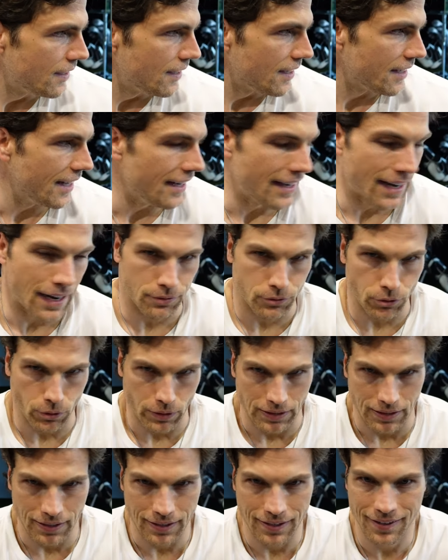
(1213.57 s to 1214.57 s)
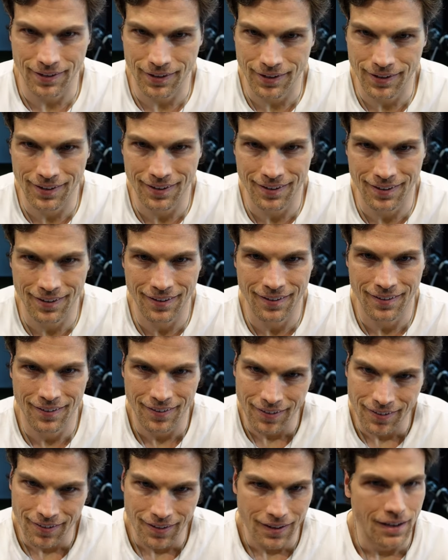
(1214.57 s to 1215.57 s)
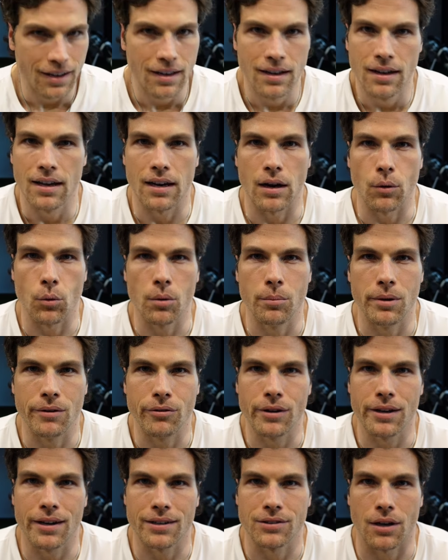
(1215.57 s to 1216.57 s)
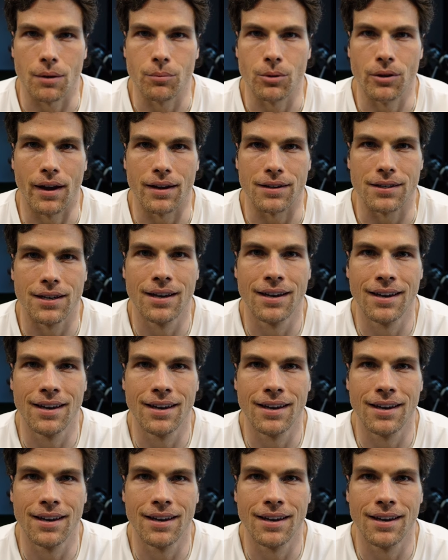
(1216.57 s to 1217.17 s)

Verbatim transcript: getting after it, and I will be for the next couple days.